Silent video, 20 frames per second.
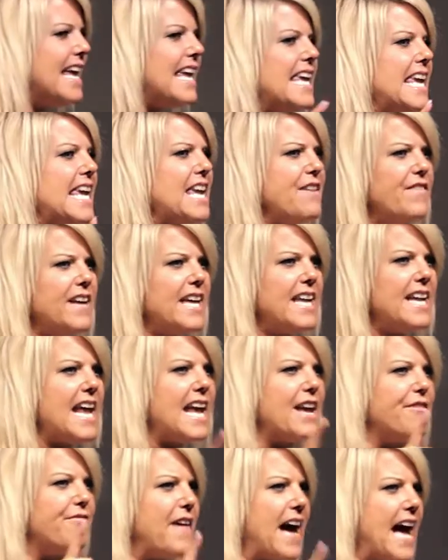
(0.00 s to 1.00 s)

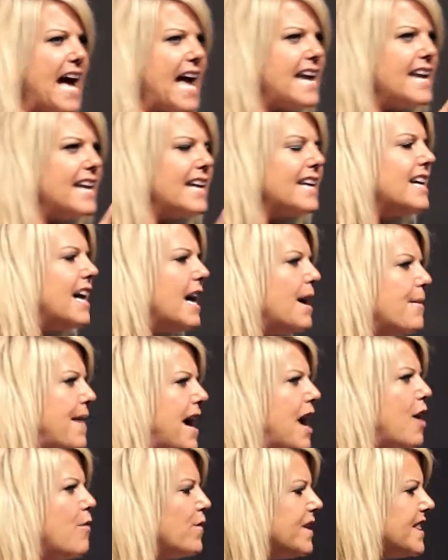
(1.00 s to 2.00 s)
Even if I had come
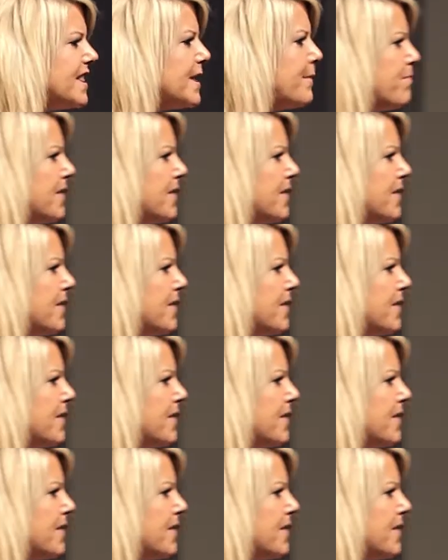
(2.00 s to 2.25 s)
out with the